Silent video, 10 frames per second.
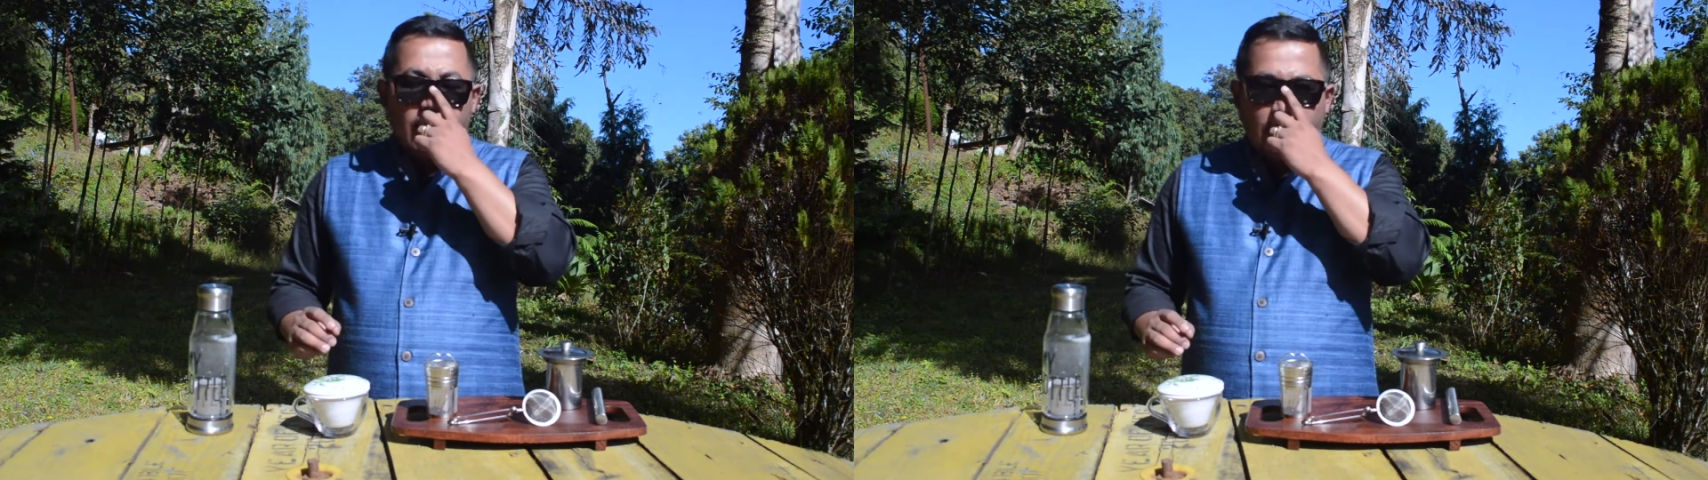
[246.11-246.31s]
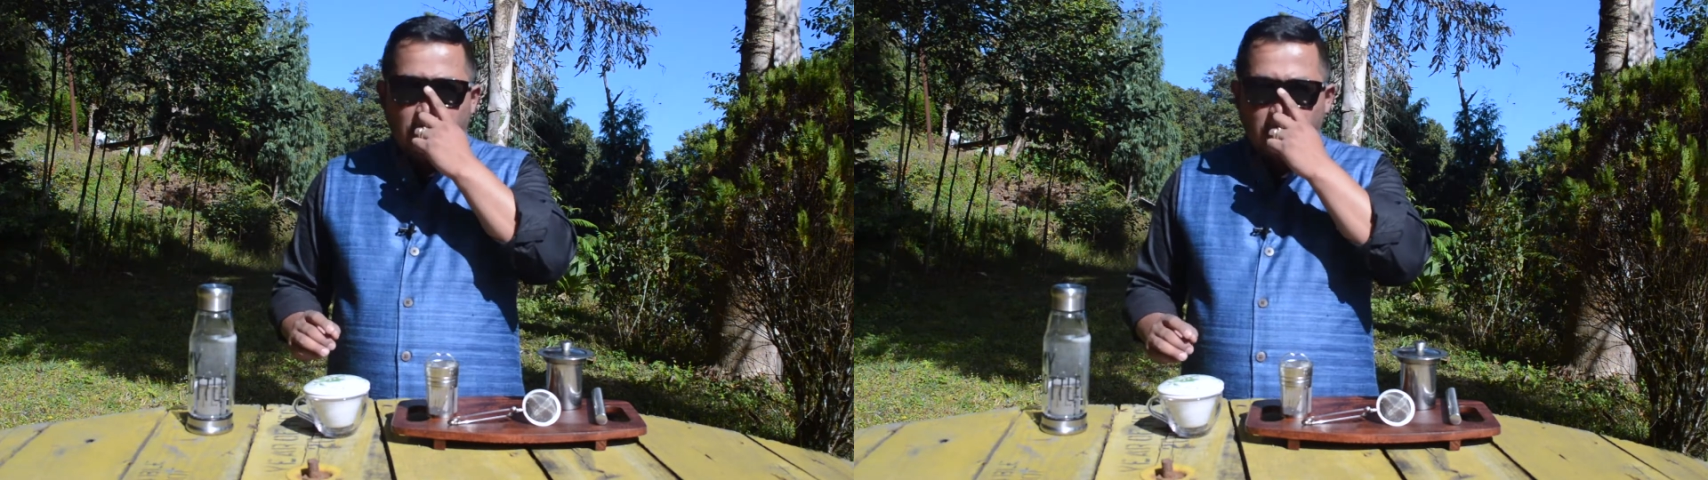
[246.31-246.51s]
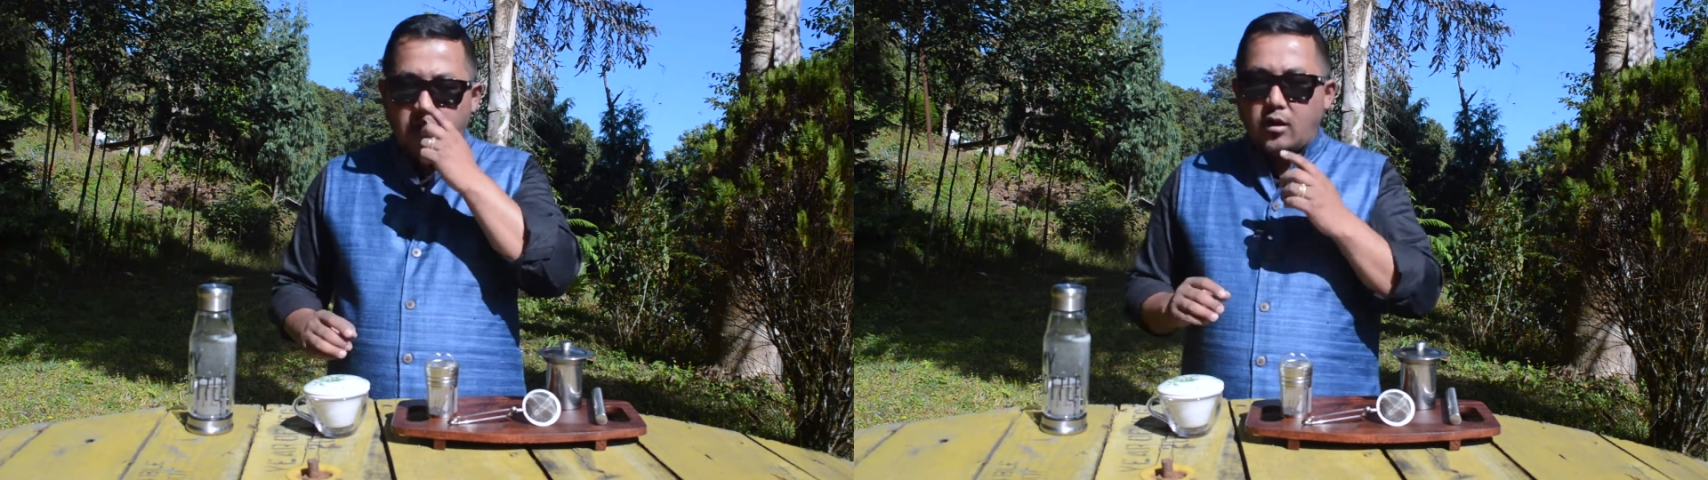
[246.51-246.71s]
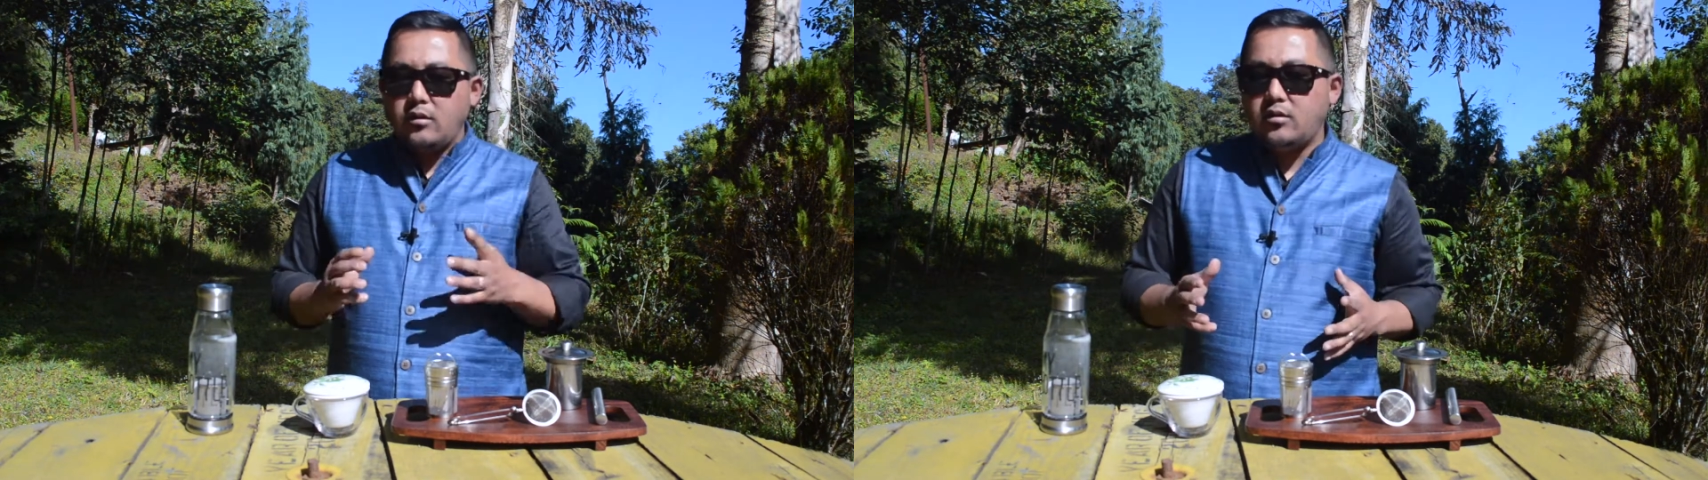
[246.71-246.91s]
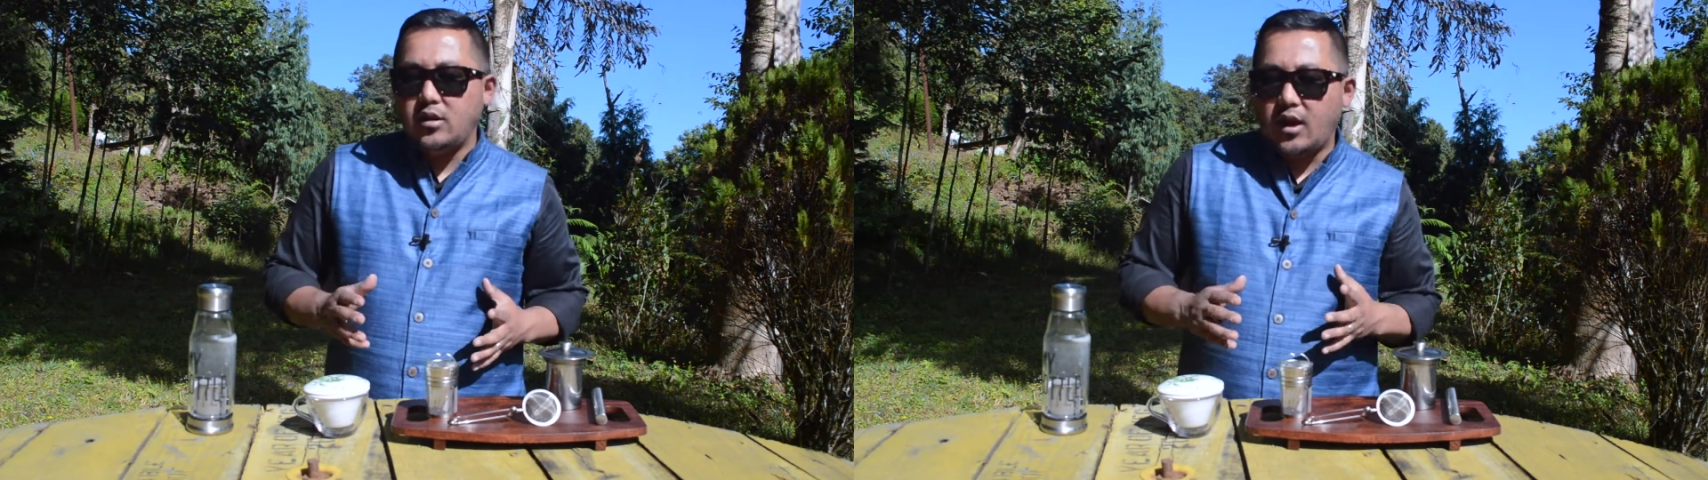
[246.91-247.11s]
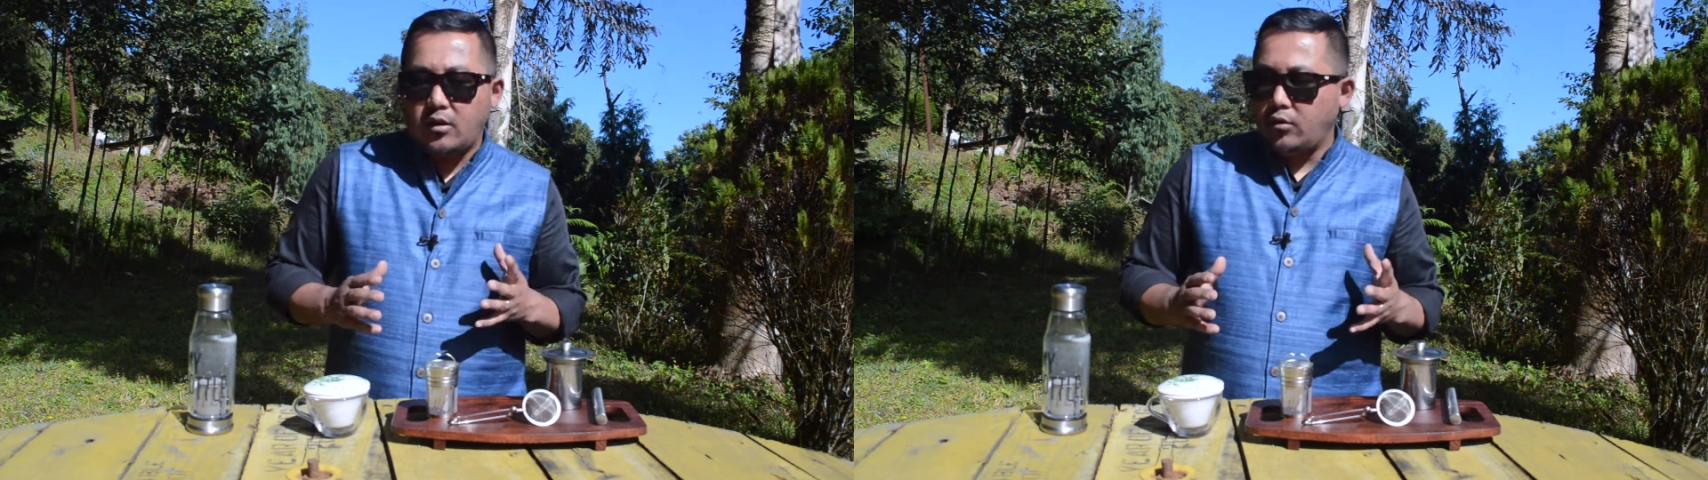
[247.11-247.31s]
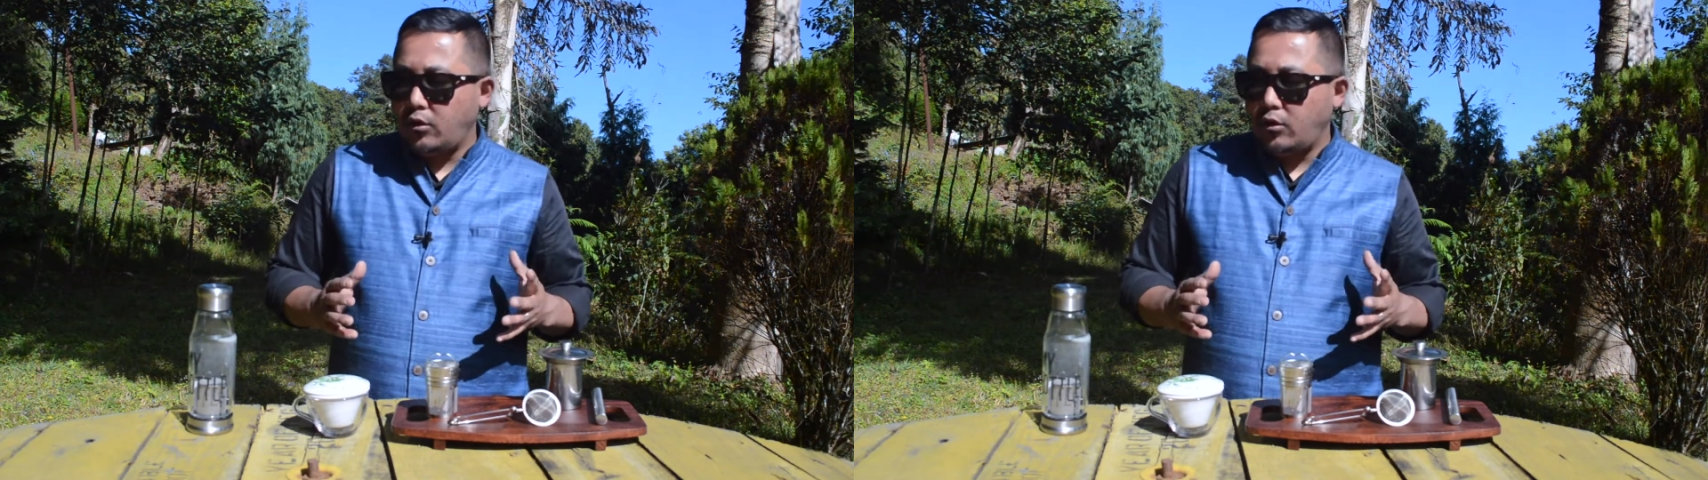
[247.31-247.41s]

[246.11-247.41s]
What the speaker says: Now, another thing I would